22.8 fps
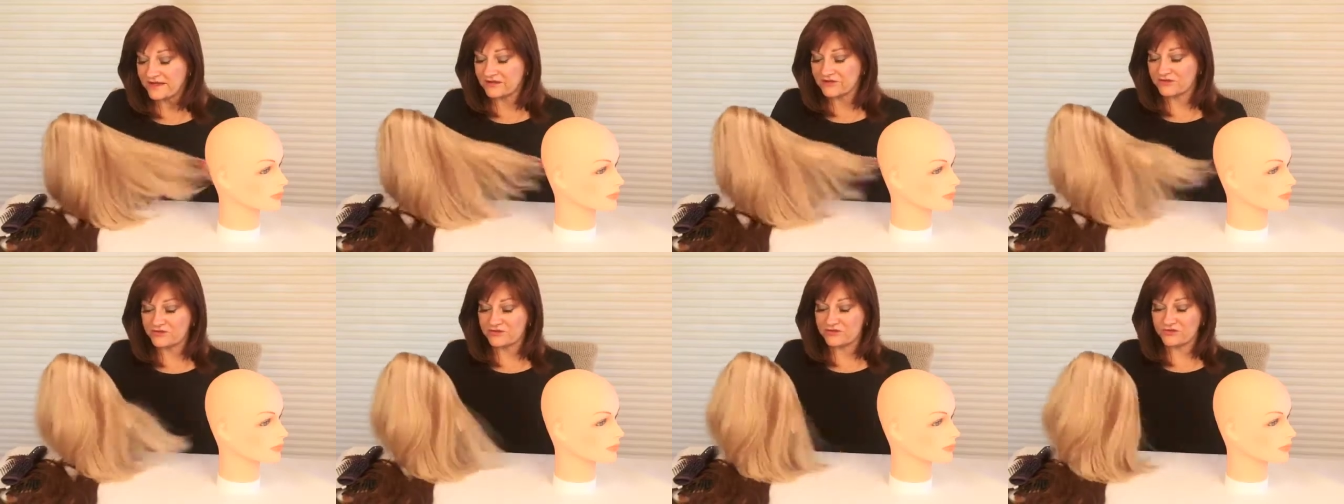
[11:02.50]

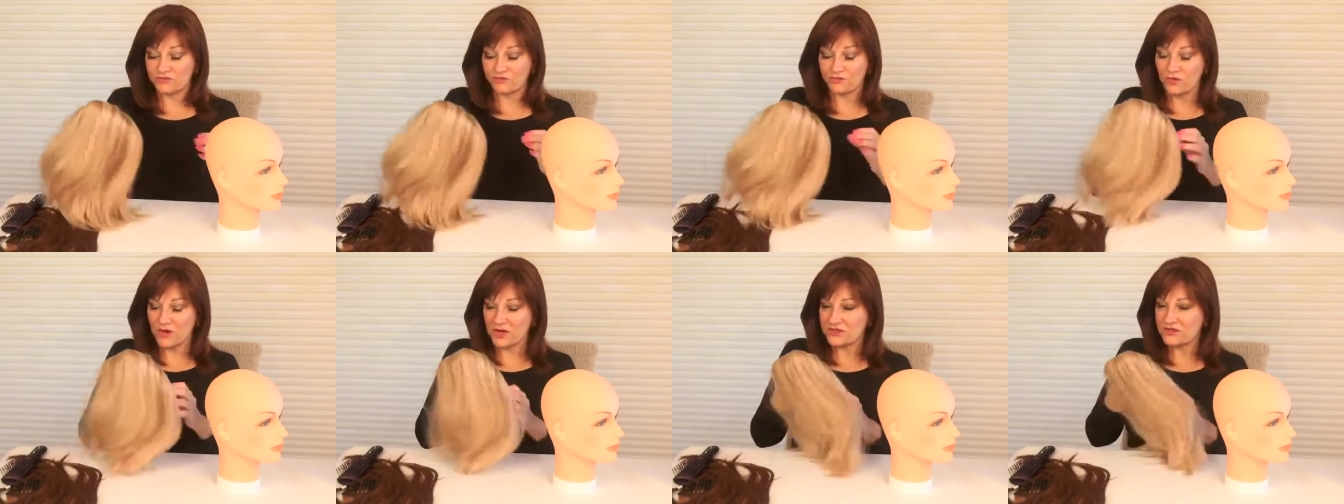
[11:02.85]
and you
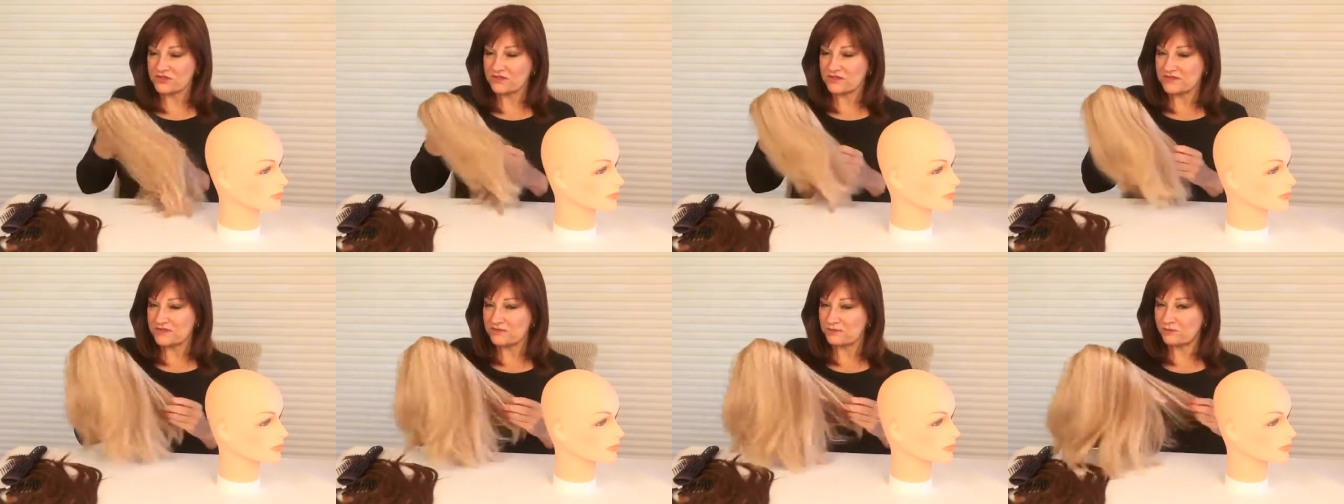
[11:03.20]
should
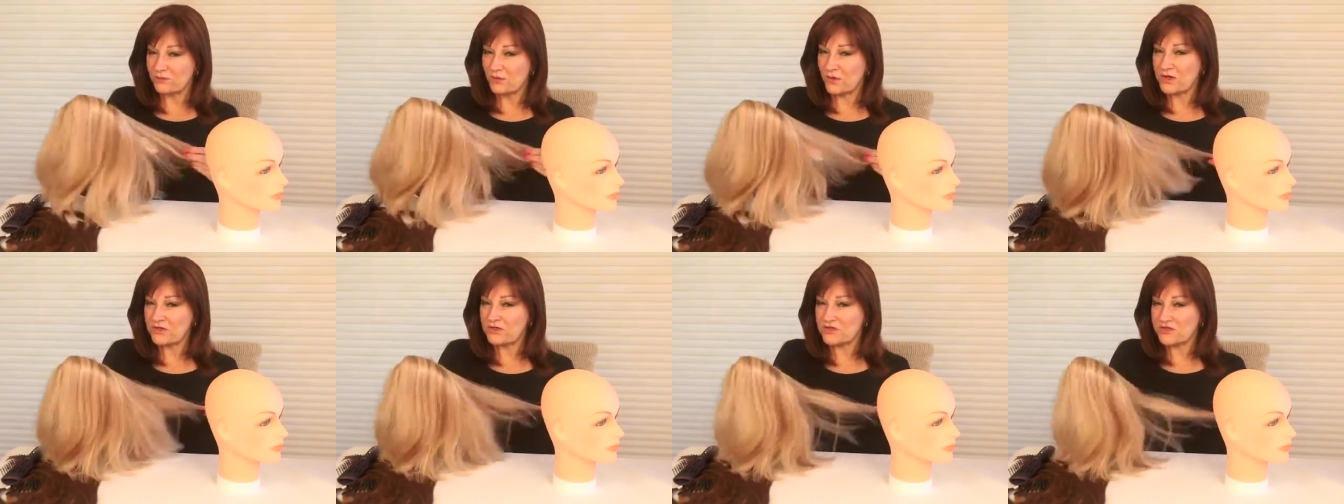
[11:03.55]
watch it
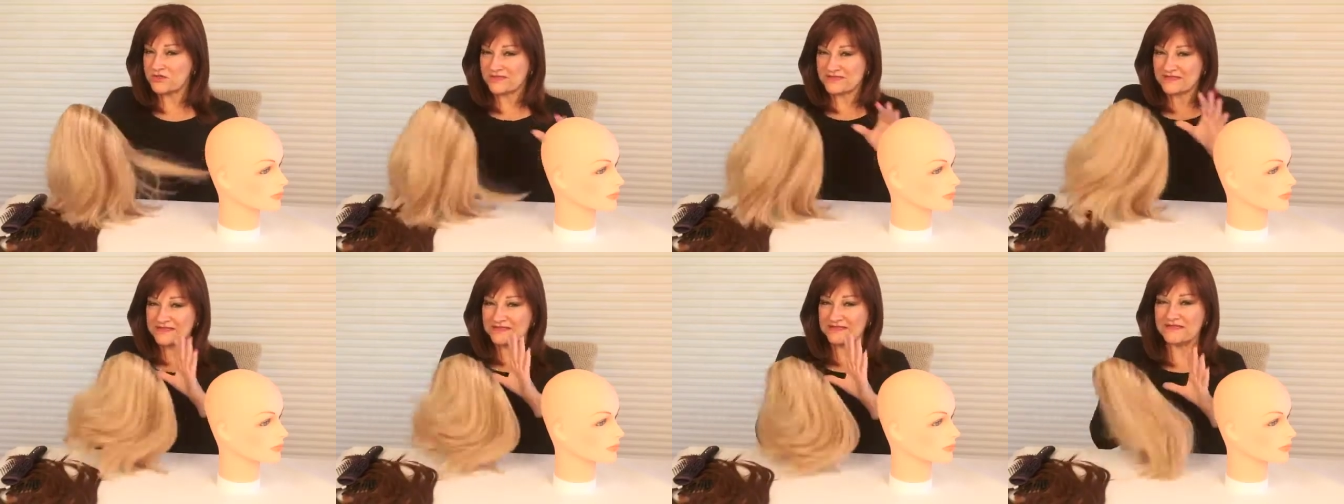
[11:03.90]
and watch
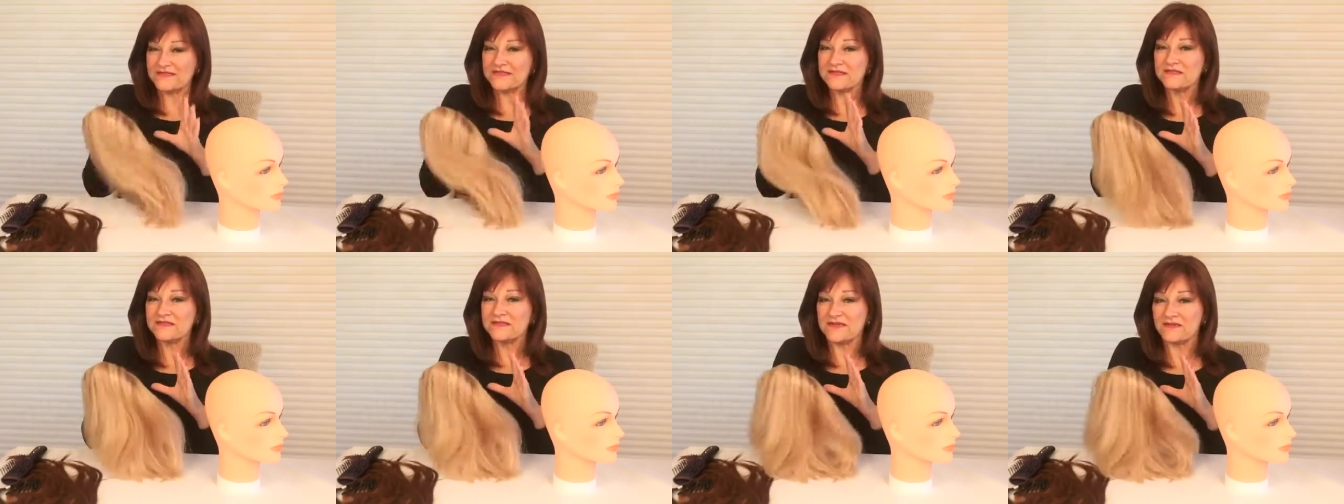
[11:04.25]
in
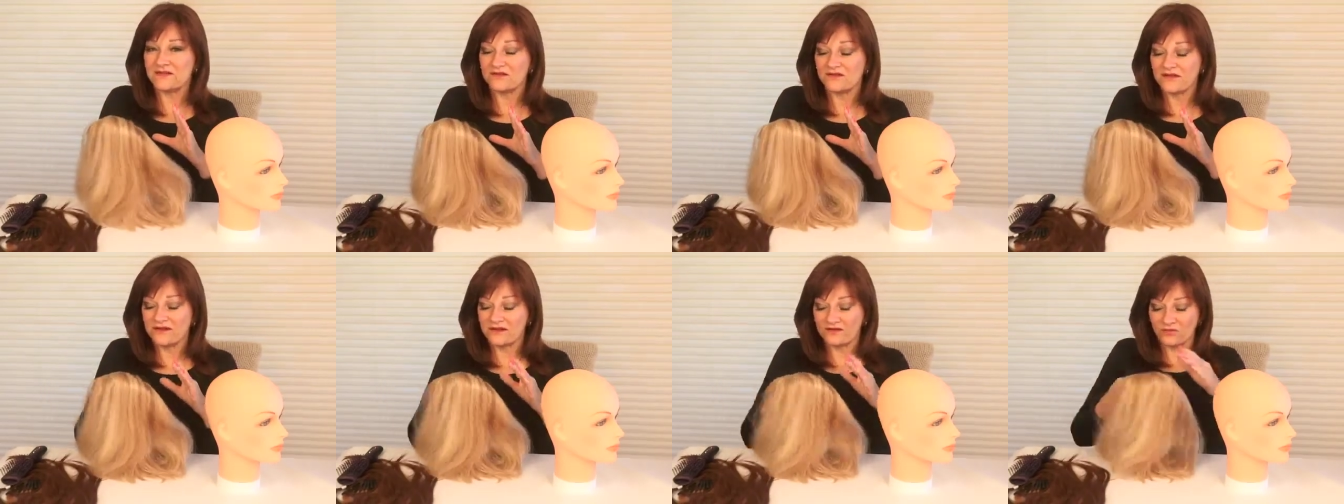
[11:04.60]

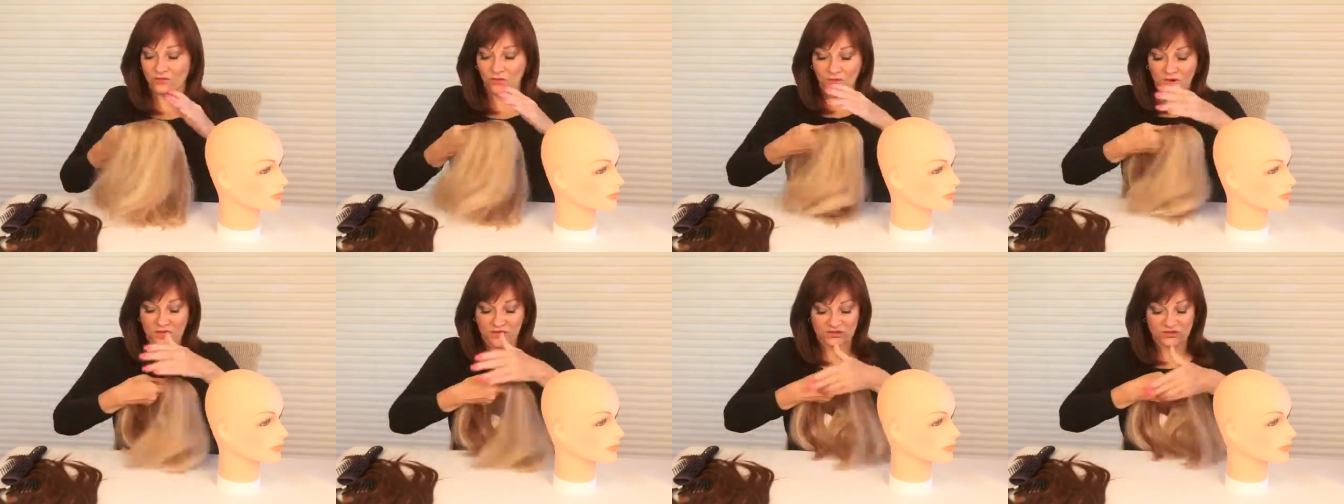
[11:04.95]
detail how to
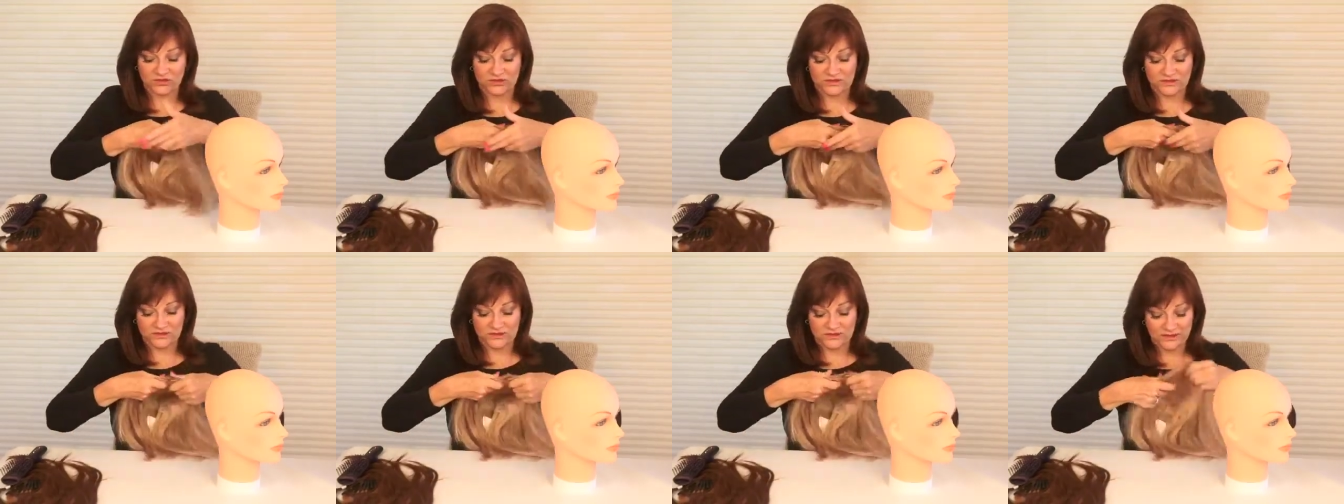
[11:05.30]

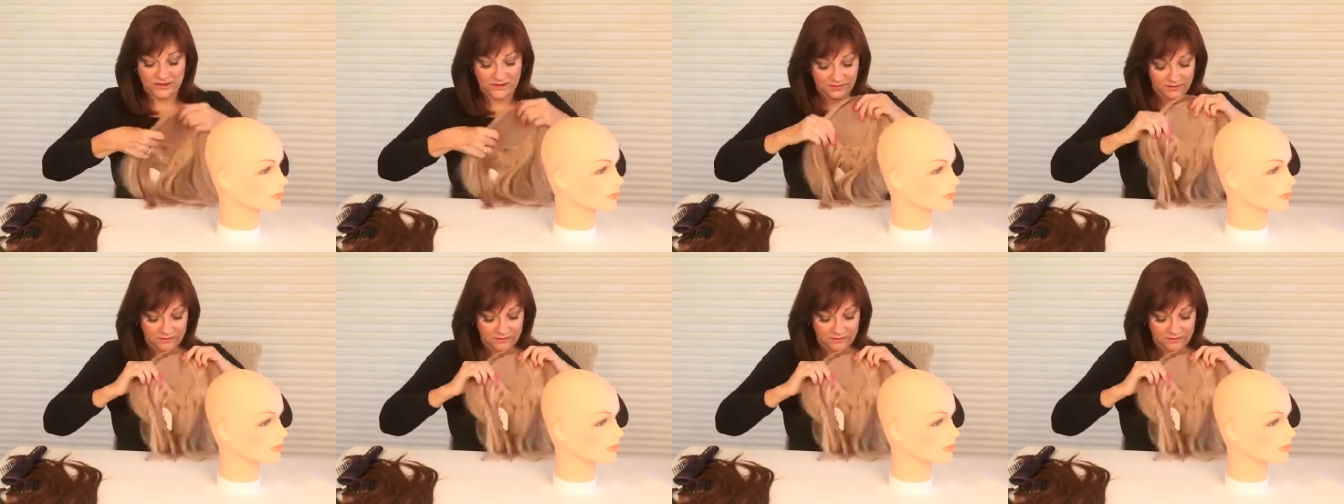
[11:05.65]
wash it.